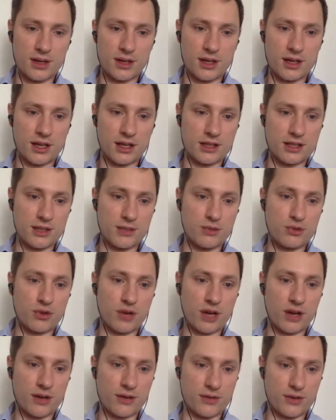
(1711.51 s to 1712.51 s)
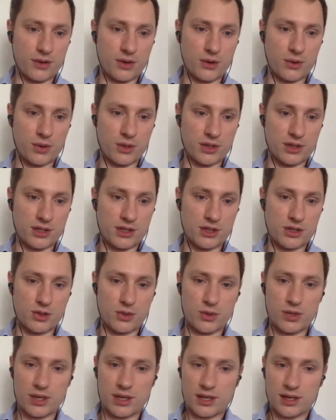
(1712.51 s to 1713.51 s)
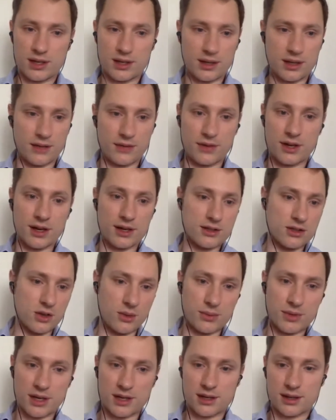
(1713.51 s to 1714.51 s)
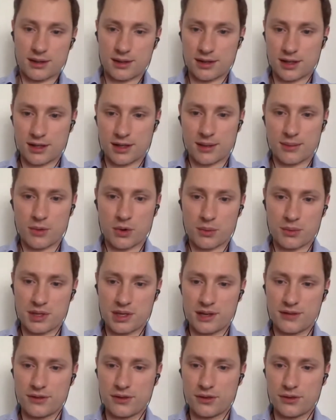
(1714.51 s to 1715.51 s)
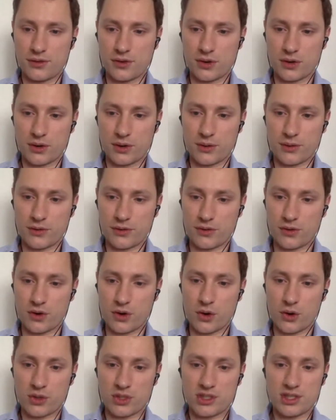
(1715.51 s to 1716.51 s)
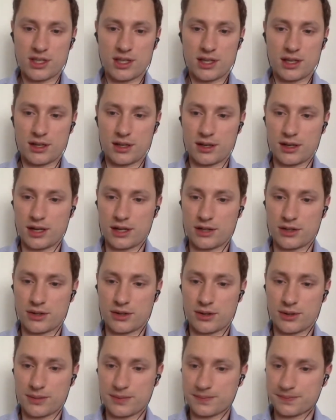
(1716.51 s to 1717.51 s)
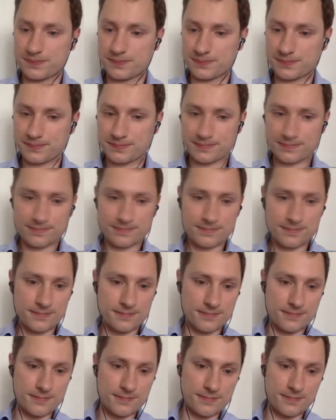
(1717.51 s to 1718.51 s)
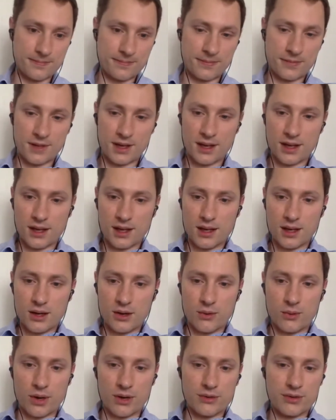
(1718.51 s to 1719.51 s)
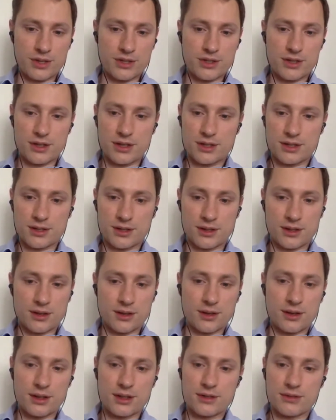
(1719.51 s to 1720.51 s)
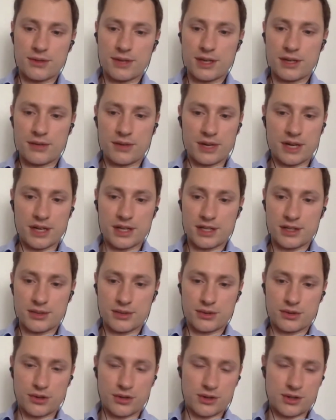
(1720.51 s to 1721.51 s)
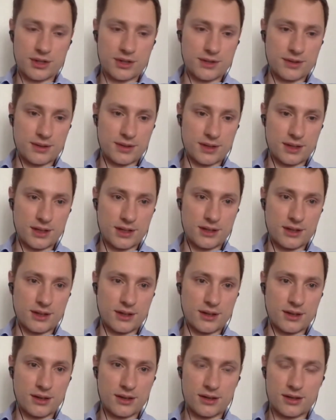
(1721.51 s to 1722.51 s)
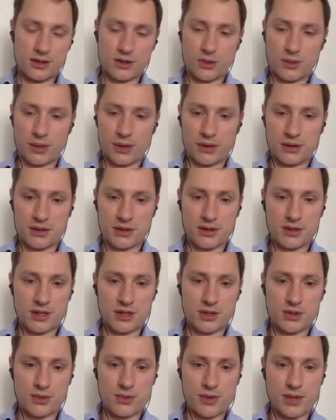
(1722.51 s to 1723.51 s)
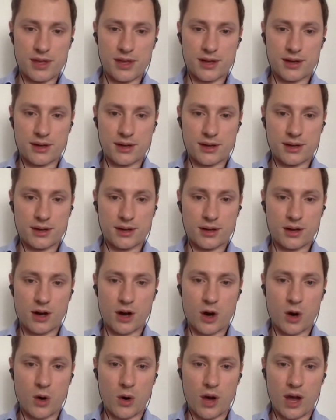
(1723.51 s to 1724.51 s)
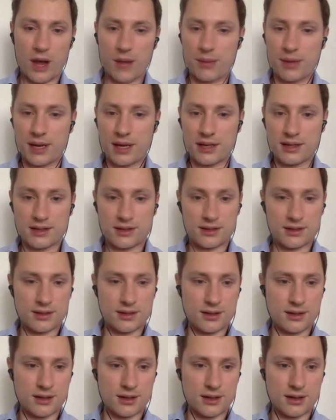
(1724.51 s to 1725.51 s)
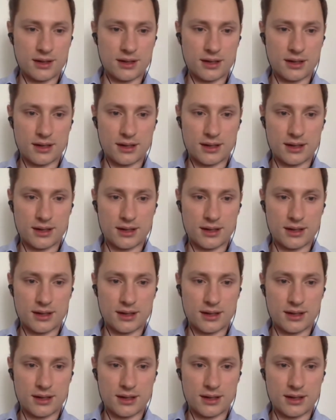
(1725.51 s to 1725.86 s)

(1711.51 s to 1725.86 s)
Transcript: can keep track of uh, what it is doing and if there are some that, that are more meaningful for, for auditing uh, later on. Mm. One reason it's uh, it's really related to trust is, is uh, this comparison they do with uh, how airplanes uh,